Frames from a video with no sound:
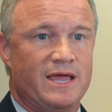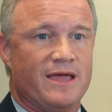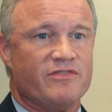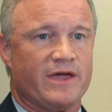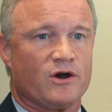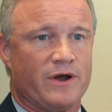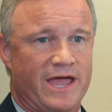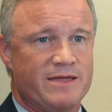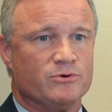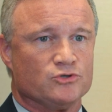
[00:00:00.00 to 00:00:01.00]
and they are
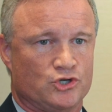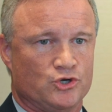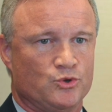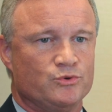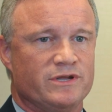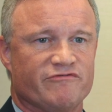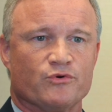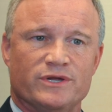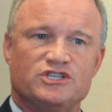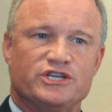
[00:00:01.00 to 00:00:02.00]
able to
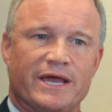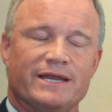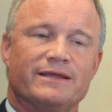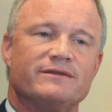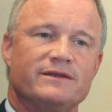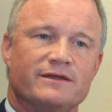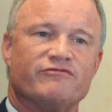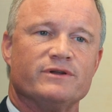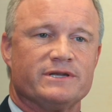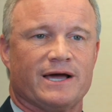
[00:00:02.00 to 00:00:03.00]
differentiate into
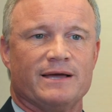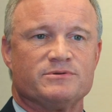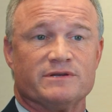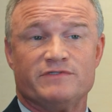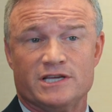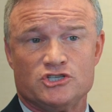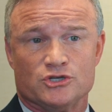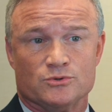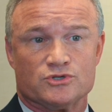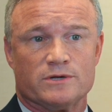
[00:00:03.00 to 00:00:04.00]
different types of
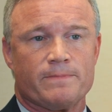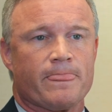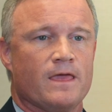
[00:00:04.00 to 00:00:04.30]
tissues.